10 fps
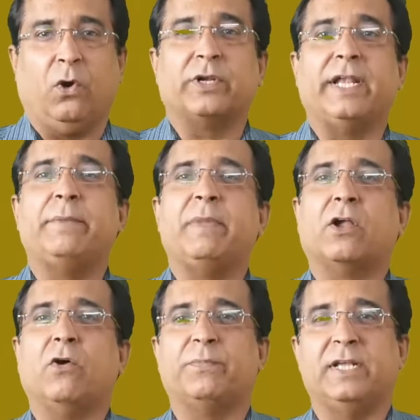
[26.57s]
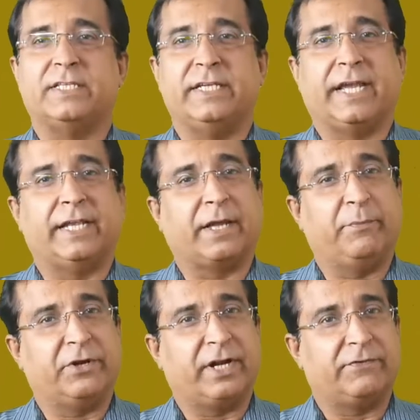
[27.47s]
Or any make of PLC can
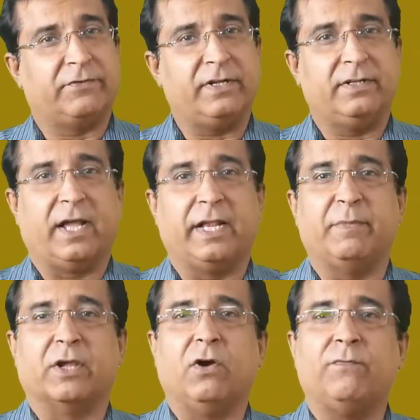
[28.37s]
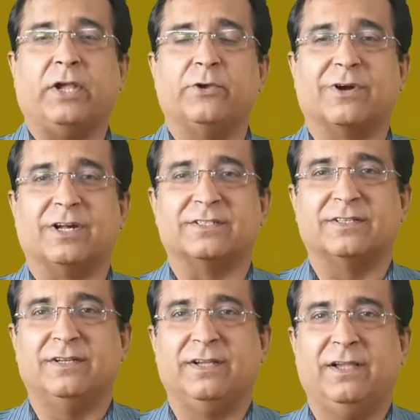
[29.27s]
communicate with any make of IO
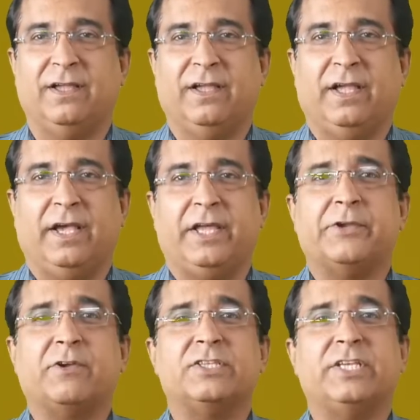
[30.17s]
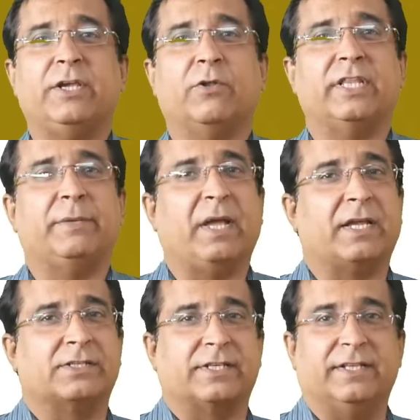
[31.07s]
cards. Here you can see on the
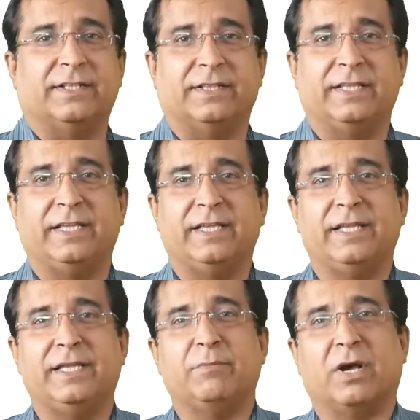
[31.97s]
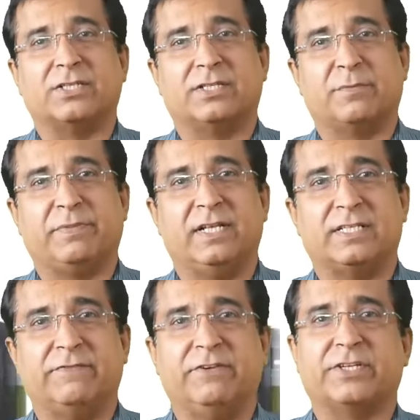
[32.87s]
back screen, the master
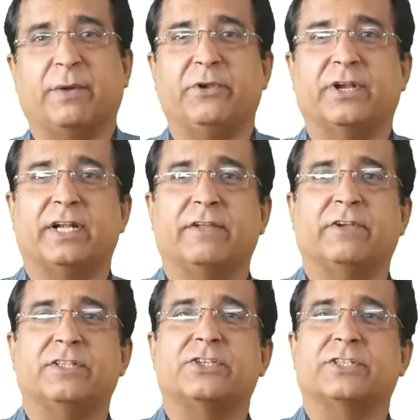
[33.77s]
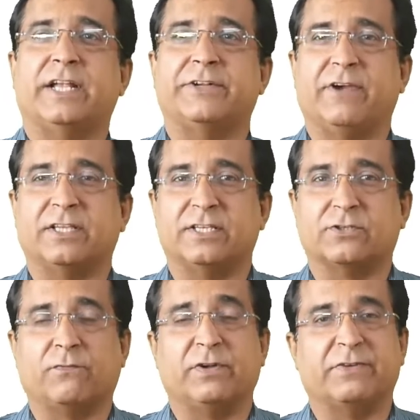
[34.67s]
PLC which communicating with the slave
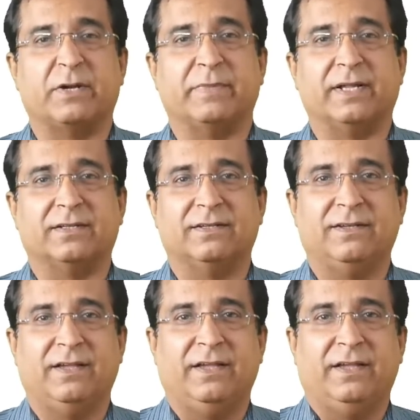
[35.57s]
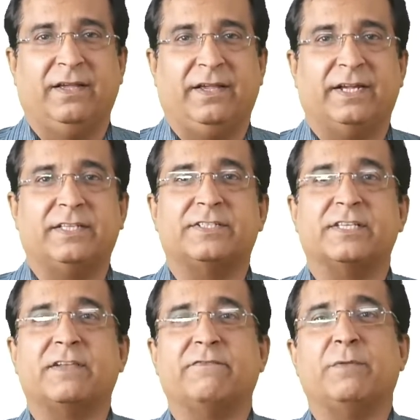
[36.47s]
devices of different make. Here the
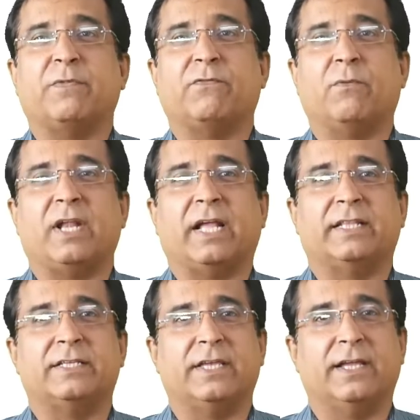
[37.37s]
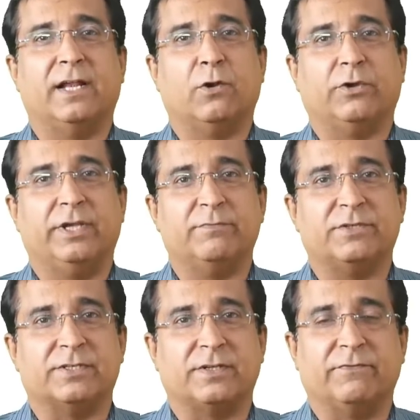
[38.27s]
system will perform like the single
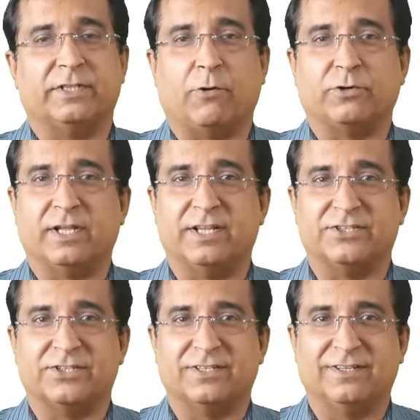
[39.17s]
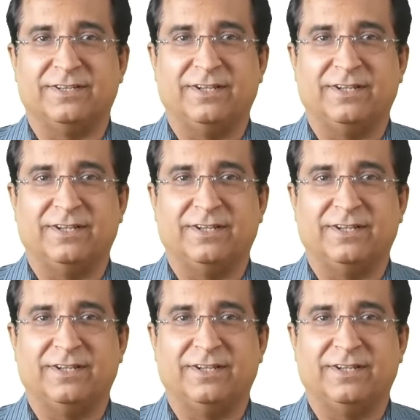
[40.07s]
OEM system without a hitch.